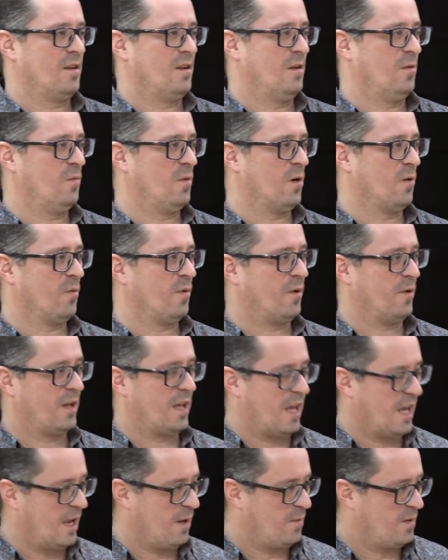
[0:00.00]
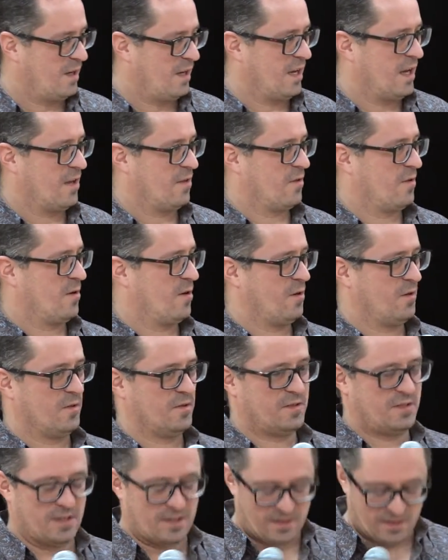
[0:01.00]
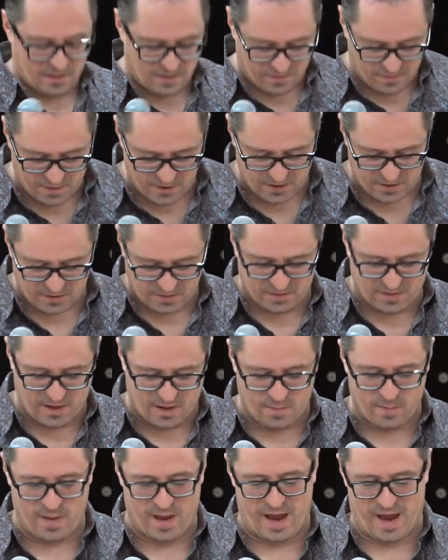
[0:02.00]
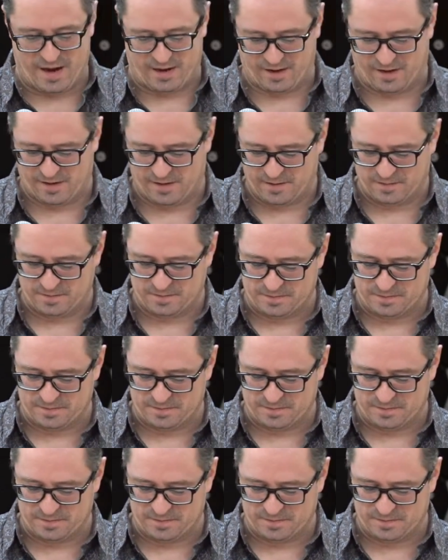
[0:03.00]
And where we came together, all of a sudden divisions come back.